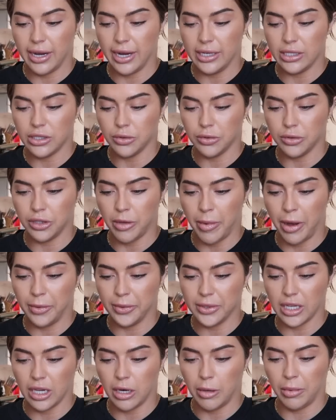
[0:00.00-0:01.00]
I told them I
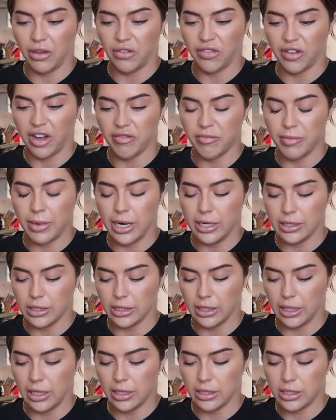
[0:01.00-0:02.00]
was gonna be 5 minutes
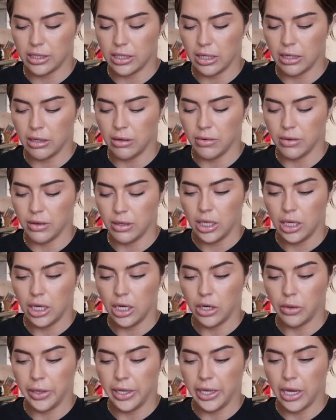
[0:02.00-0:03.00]
late. So
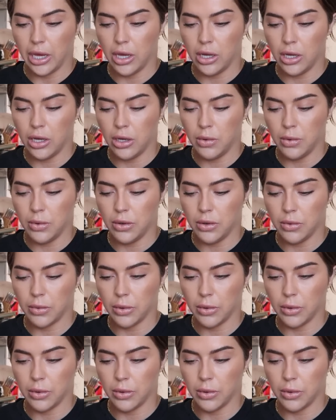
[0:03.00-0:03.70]
here we go.